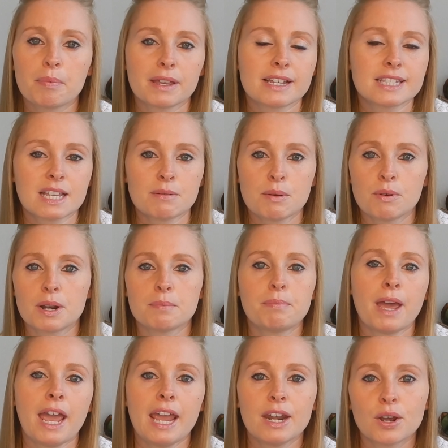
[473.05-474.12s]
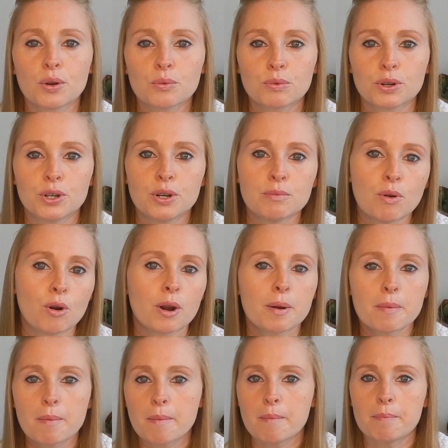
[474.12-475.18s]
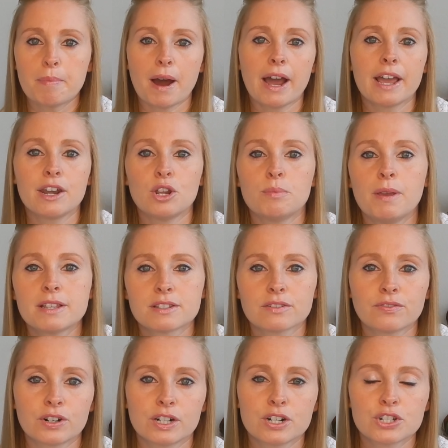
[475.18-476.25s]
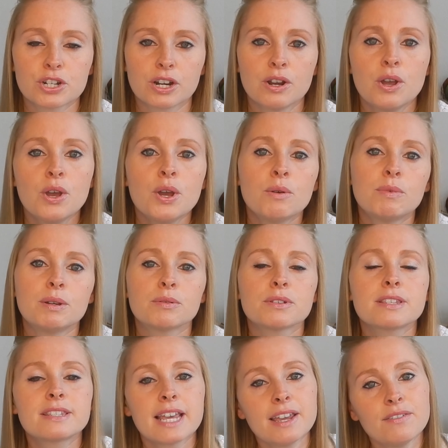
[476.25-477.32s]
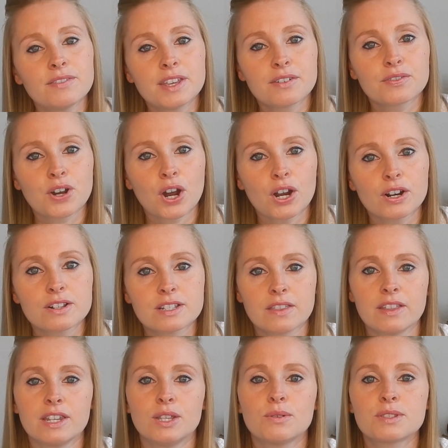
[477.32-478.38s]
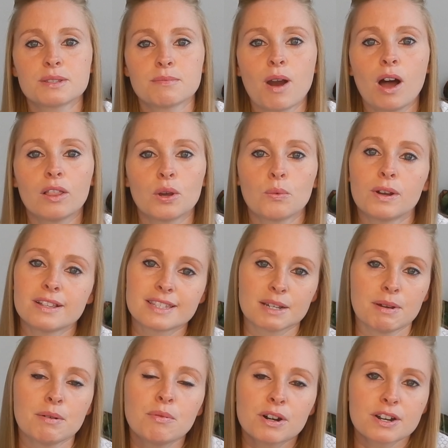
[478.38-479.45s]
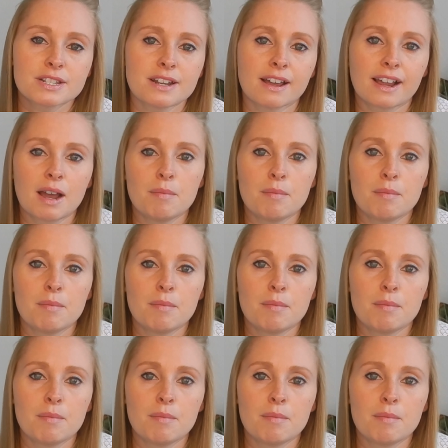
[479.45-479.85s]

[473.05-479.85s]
Like say we want to paint a room or buy a new piece of furniture, we will save gift cards and then use them all at once. That way we're just not